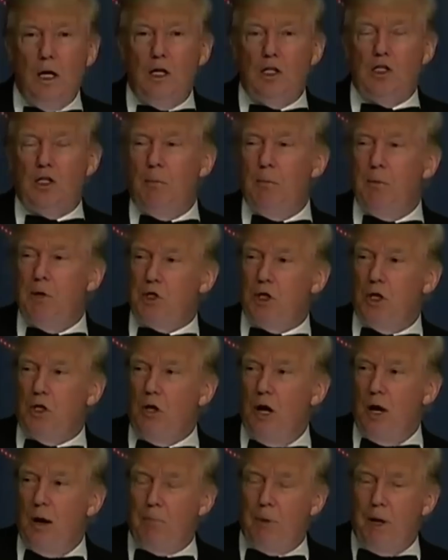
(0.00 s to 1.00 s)
He said, Mr.
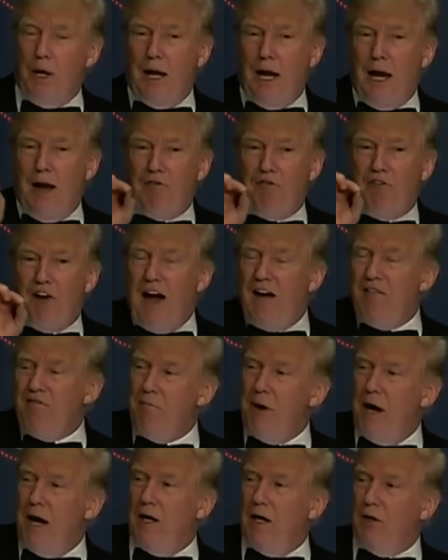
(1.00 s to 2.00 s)
Trump, they're going to have
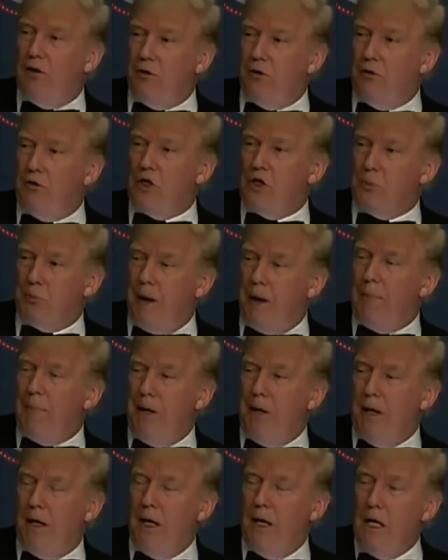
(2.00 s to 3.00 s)
5 miles of this
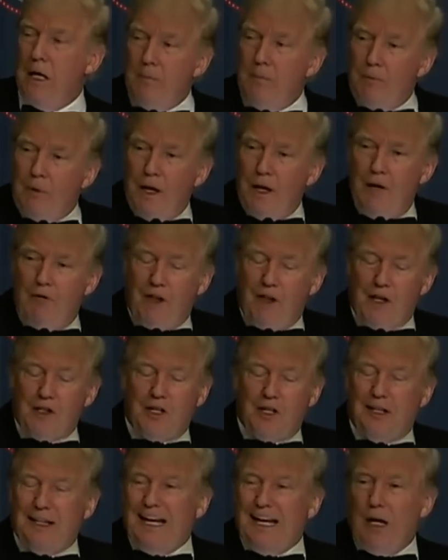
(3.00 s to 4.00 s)
piping. If
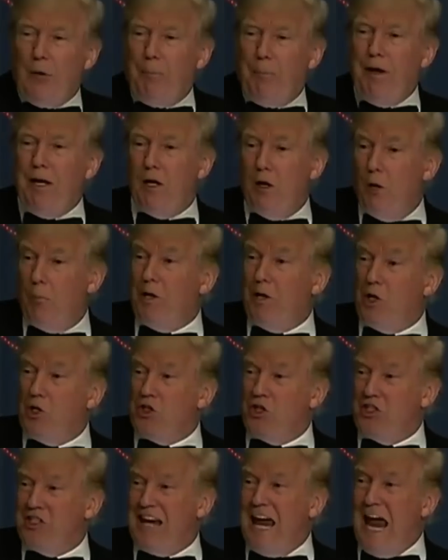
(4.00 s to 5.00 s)
there's a little pinhole,
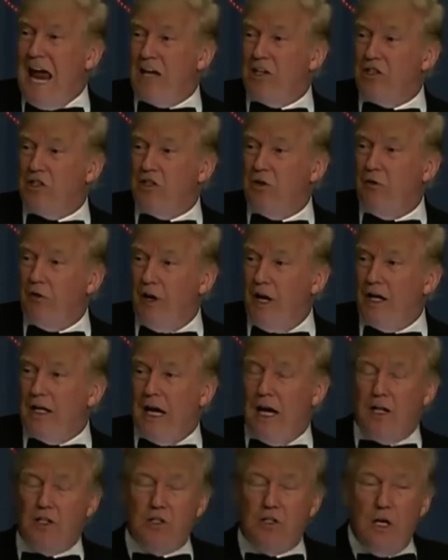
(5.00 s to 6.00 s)
because it's gas, Freon
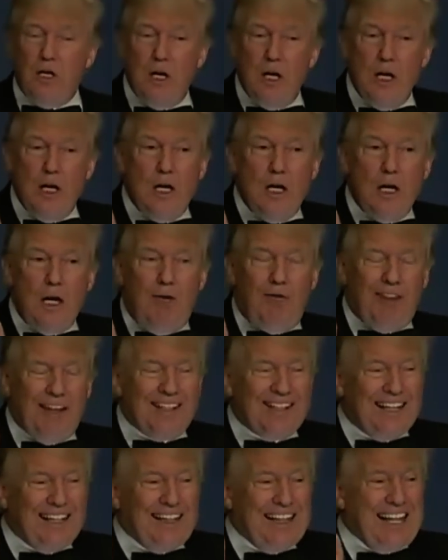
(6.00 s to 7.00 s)
gas, if
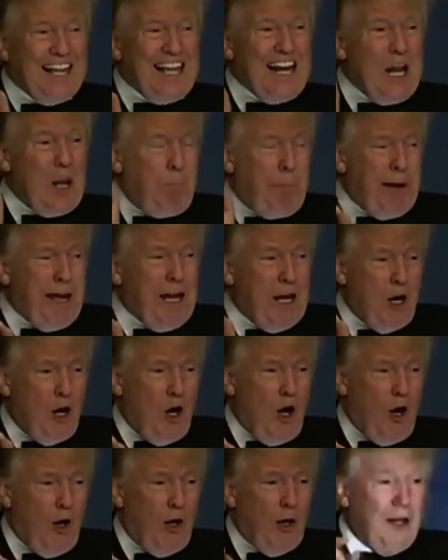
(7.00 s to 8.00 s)
there's a little
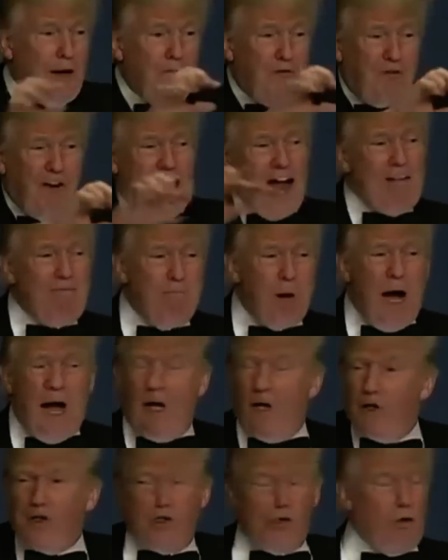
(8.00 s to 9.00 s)
pinhole in 5
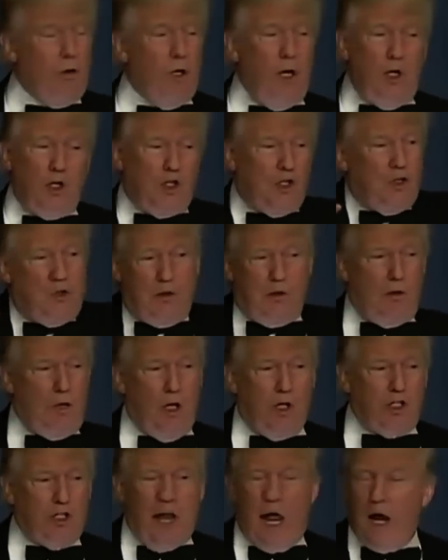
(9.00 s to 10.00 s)
miles,
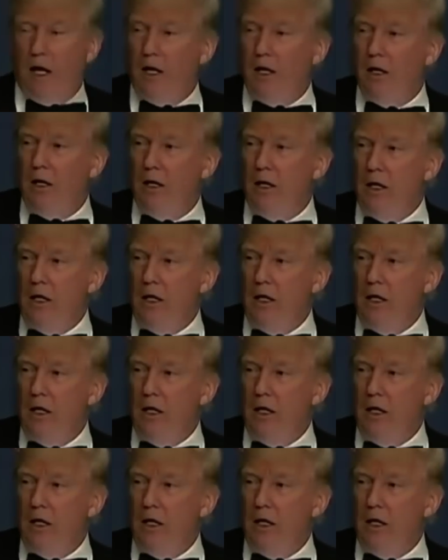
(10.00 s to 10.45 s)
it's dead.